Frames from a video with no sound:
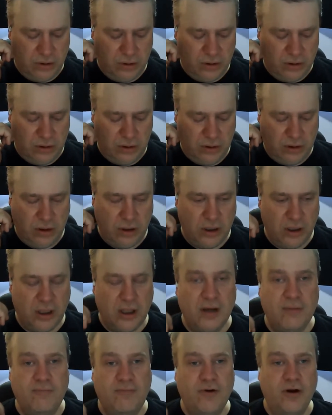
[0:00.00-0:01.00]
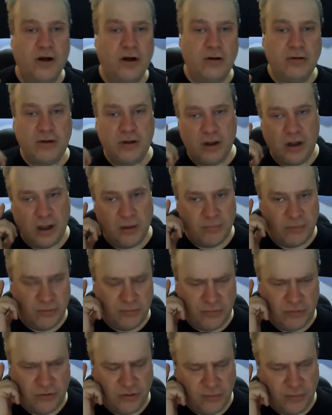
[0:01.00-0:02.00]
I haven't figured out to, I'm
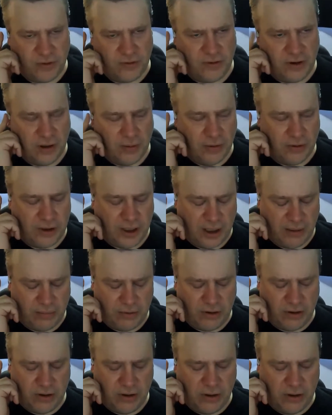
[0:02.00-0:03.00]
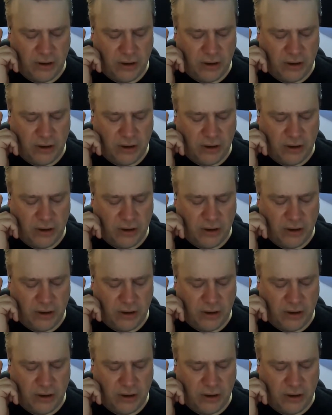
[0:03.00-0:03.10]
assuming it's double tap to